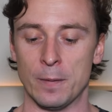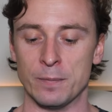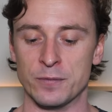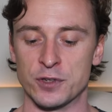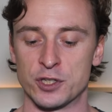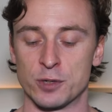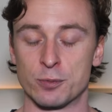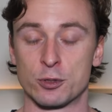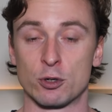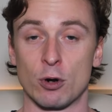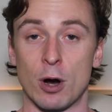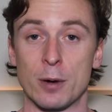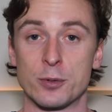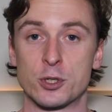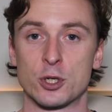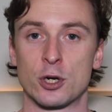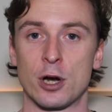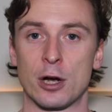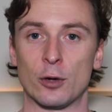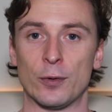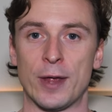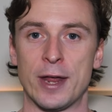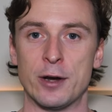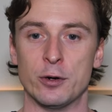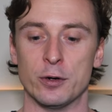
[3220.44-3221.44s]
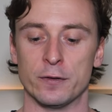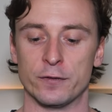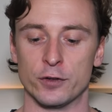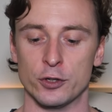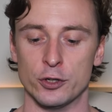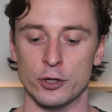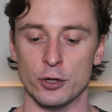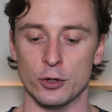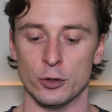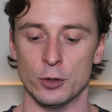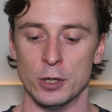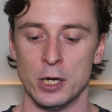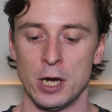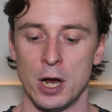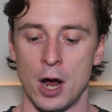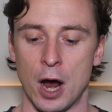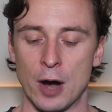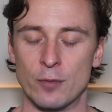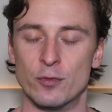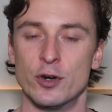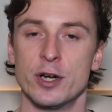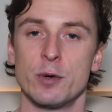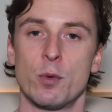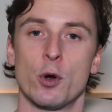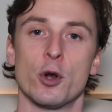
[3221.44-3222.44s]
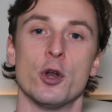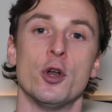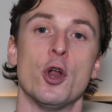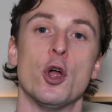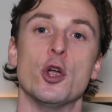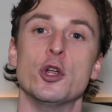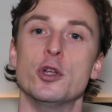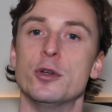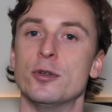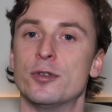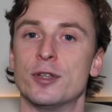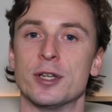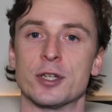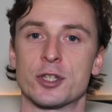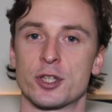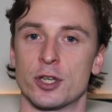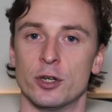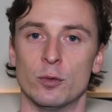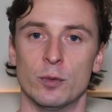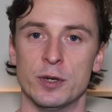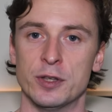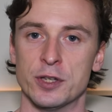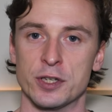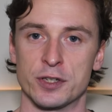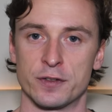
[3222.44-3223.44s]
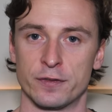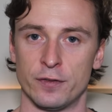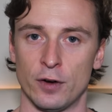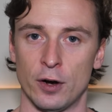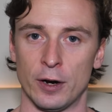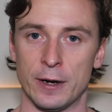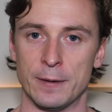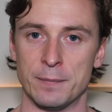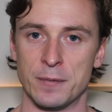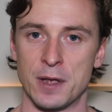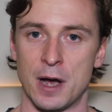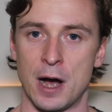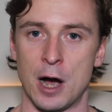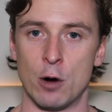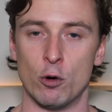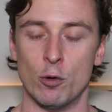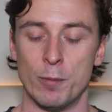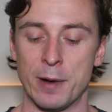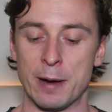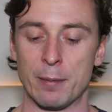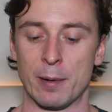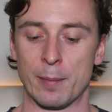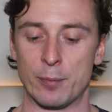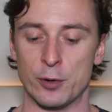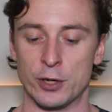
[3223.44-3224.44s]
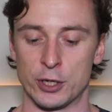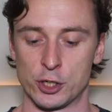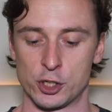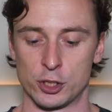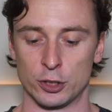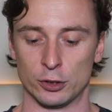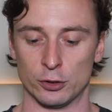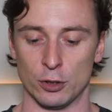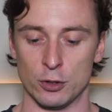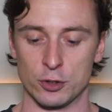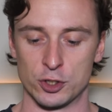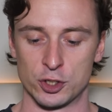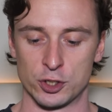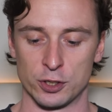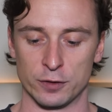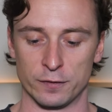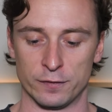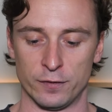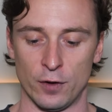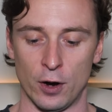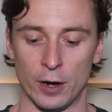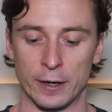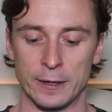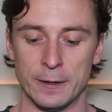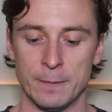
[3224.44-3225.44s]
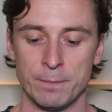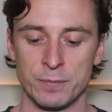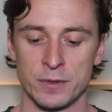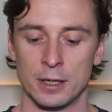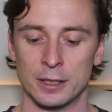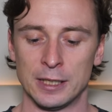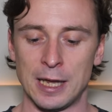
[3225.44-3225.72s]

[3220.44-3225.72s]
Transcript: Subscribe to a guy called Henry if you're new. I really want to know who you think is going to win this fight. I will make my prediction closer to the fight.